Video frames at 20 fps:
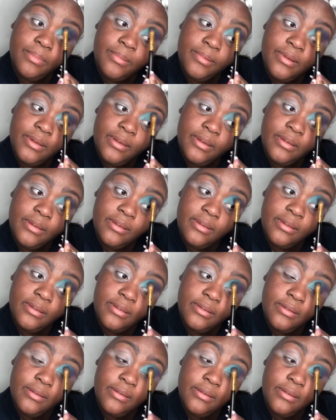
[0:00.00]
bring it
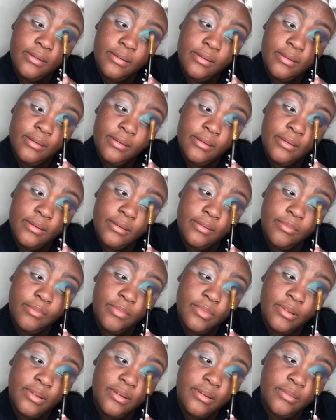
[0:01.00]
in, like
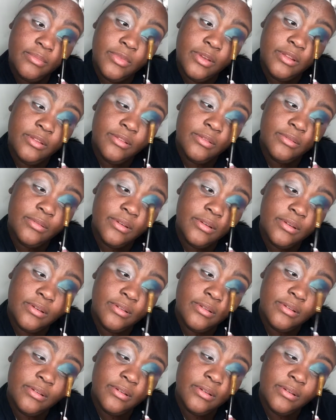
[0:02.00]
bleed them into each
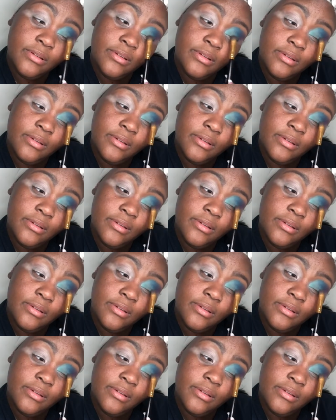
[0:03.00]
other.